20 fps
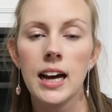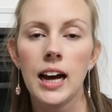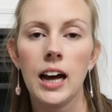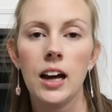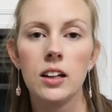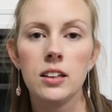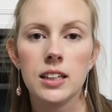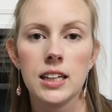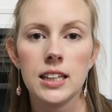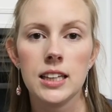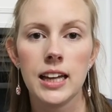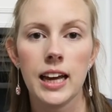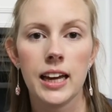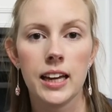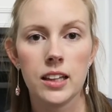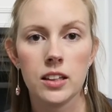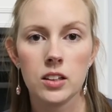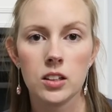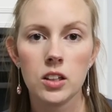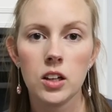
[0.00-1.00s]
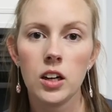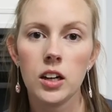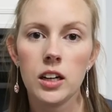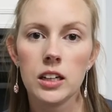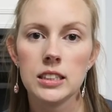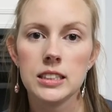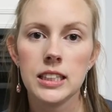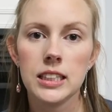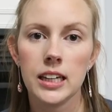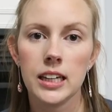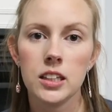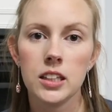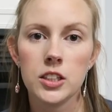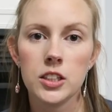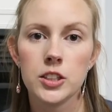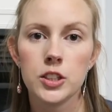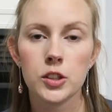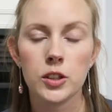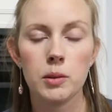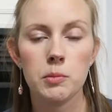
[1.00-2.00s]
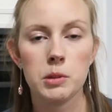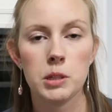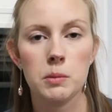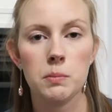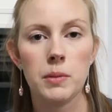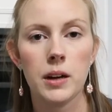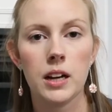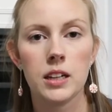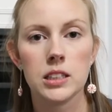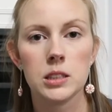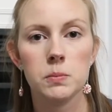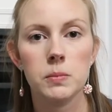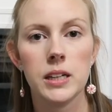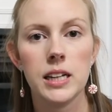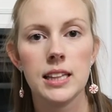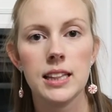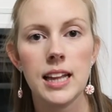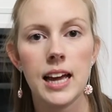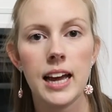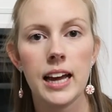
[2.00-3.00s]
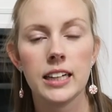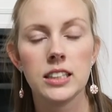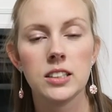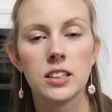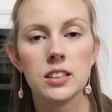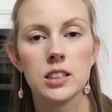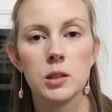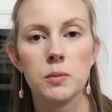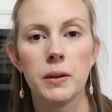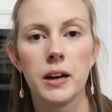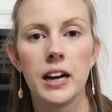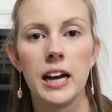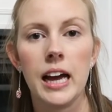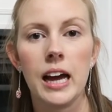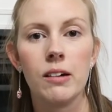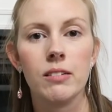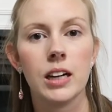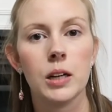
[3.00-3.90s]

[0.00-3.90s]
I'll link that in the cards and the description box. But in that, I talked about how